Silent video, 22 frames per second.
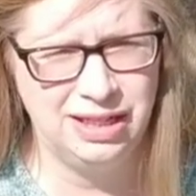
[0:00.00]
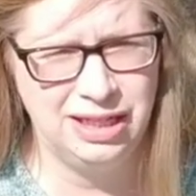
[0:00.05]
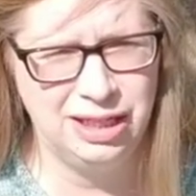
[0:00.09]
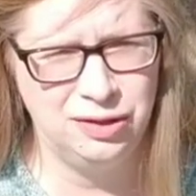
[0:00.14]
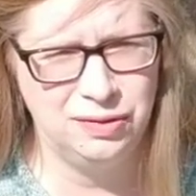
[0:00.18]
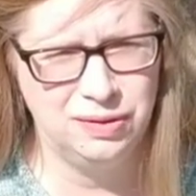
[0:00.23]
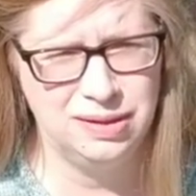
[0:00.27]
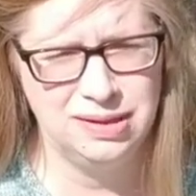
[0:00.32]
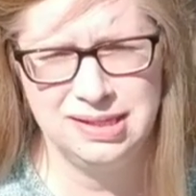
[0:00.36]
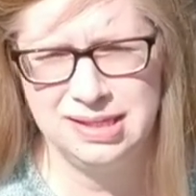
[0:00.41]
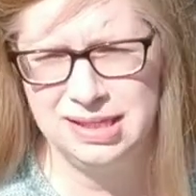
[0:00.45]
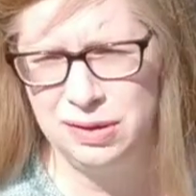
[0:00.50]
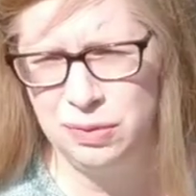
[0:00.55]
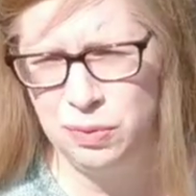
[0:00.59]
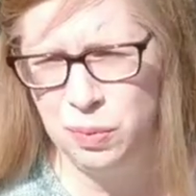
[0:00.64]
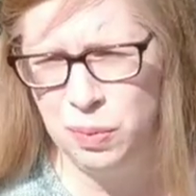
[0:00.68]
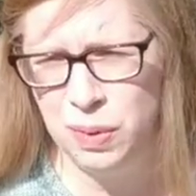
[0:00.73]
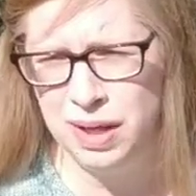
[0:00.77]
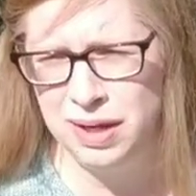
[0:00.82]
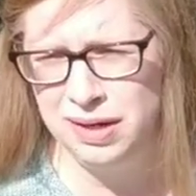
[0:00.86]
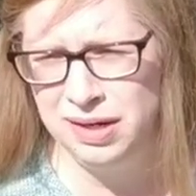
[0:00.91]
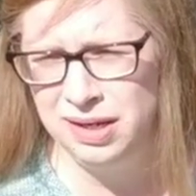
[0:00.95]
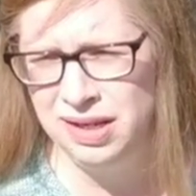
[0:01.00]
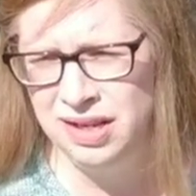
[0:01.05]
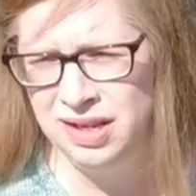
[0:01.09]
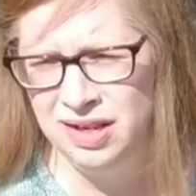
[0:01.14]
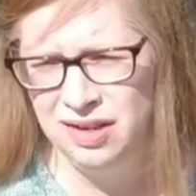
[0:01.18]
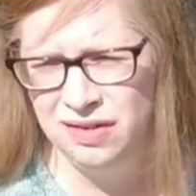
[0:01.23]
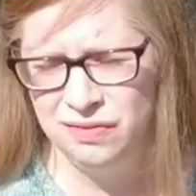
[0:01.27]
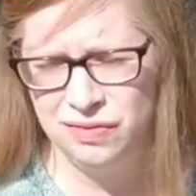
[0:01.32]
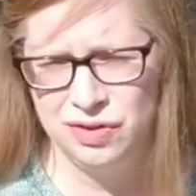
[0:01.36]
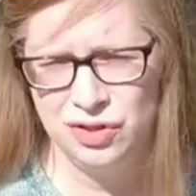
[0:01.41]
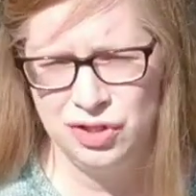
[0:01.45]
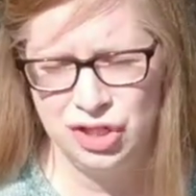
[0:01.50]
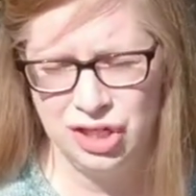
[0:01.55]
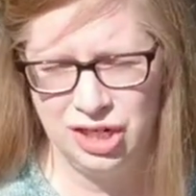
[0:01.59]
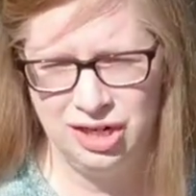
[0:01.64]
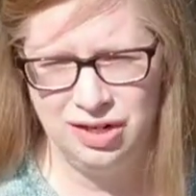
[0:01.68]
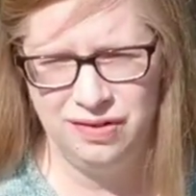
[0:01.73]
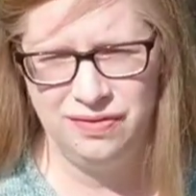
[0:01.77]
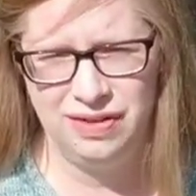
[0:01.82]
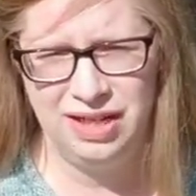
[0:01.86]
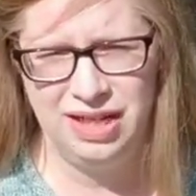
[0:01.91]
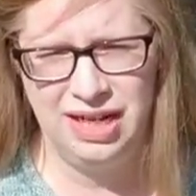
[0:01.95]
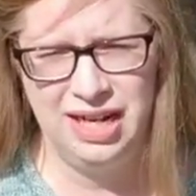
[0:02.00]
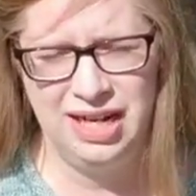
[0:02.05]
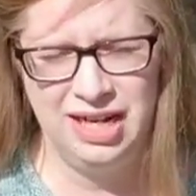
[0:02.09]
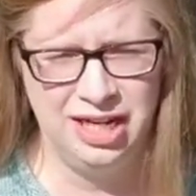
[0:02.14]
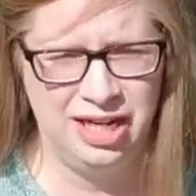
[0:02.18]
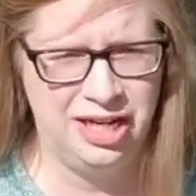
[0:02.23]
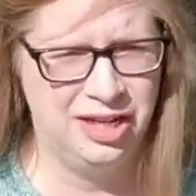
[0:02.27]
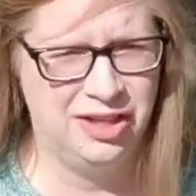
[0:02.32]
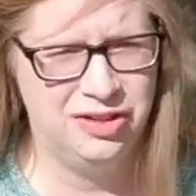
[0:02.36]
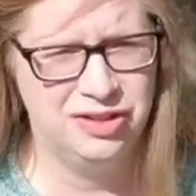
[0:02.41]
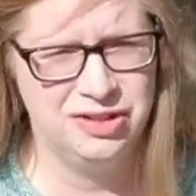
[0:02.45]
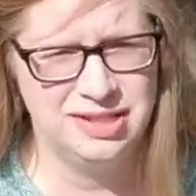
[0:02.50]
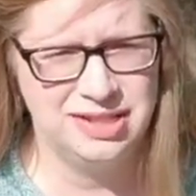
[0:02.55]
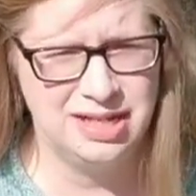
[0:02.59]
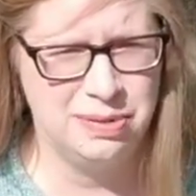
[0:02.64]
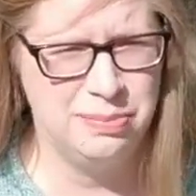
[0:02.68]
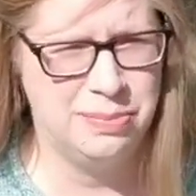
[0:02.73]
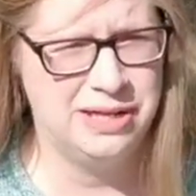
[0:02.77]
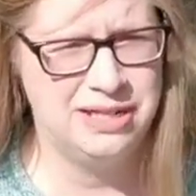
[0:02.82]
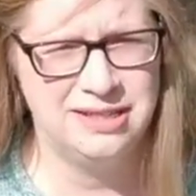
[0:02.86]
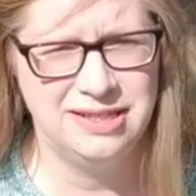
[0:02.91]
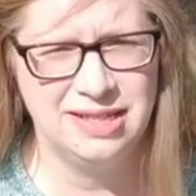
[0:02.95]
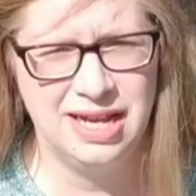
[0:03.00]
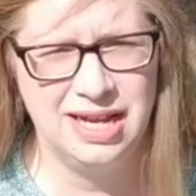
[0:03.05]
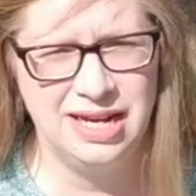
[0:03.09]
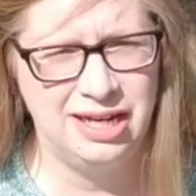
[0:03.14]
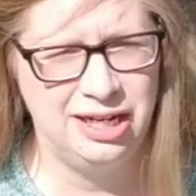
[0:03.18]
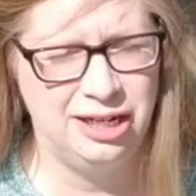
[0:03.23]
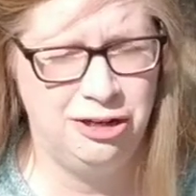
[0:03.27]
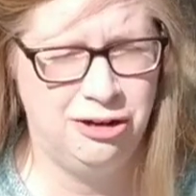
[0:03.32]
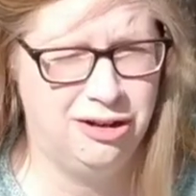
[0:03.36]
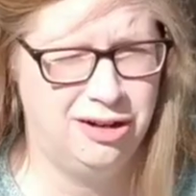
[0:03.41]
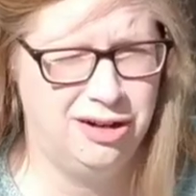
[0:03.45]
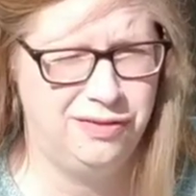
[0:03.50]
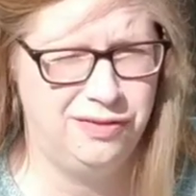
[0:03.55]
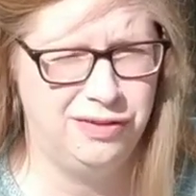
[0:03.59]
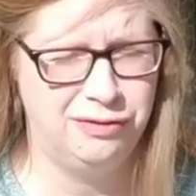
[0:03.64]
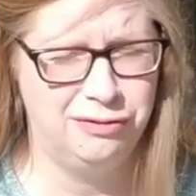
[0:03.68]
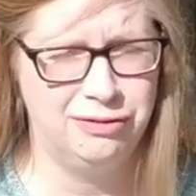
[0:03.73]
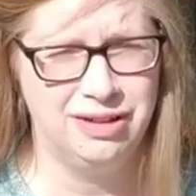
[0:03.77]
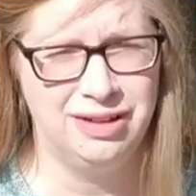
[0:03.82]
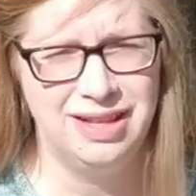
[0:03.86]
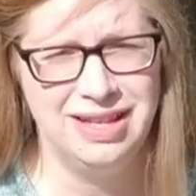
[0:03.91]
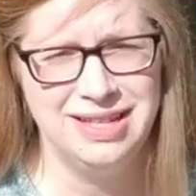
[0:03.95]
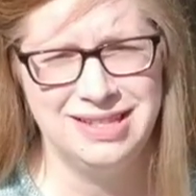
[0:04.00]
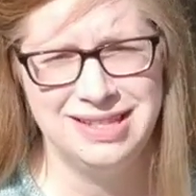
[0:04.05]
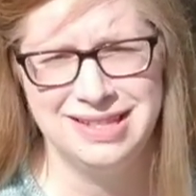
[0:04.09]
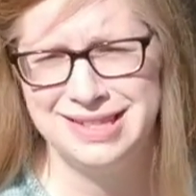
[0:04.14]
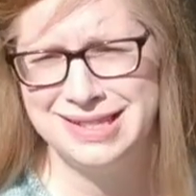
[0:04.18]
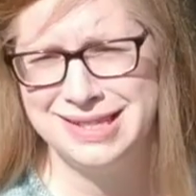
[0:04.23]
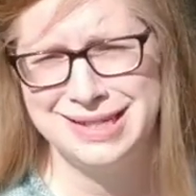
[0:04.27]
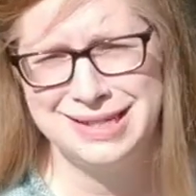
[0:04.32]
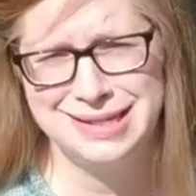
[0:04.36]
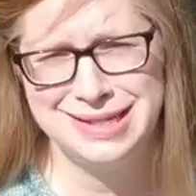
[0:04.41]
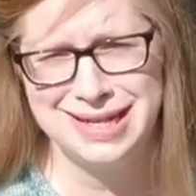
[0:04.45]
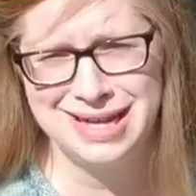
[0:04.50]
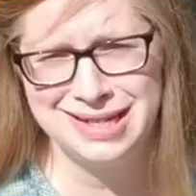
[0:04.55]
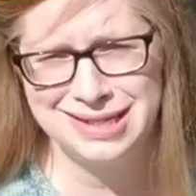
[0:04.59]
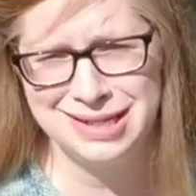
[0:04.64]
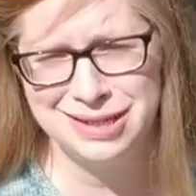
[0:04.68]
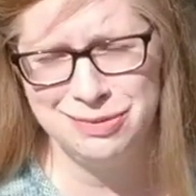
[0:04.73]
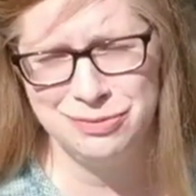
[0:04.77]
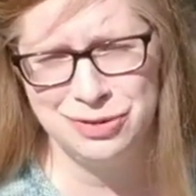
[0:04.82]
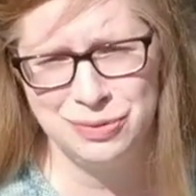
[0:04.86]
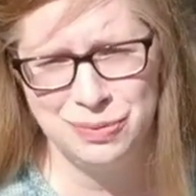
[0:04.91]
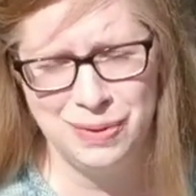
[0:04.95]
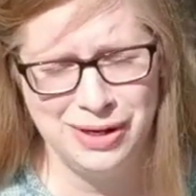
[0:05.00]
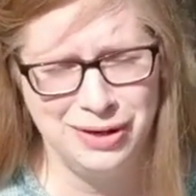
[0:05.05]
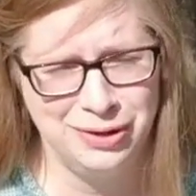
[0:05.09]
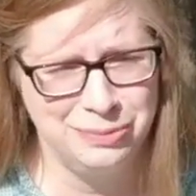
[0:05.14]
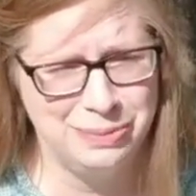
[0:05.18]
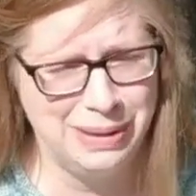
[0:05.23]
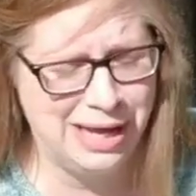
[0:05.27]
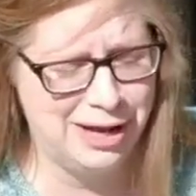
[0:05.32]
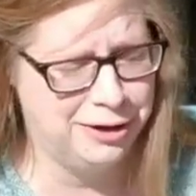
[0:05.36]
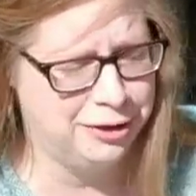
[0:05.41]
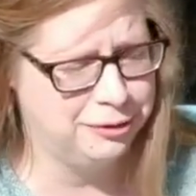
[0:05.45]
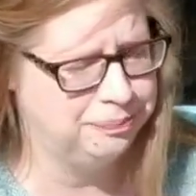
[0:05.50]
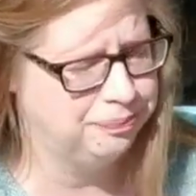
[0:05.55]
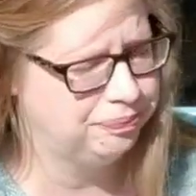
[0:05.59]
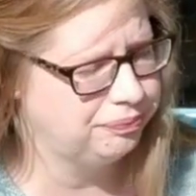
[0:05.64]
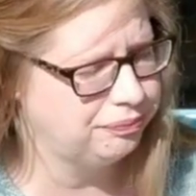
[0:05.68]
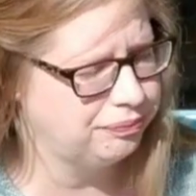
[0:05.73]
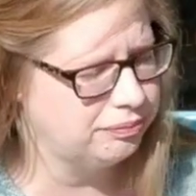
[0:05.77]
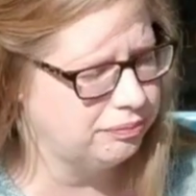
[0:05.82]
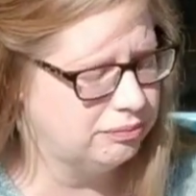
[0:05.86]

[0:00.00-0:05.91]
Like you could see one version of it and another side by side and not even realize it's the exact same sweater pattern.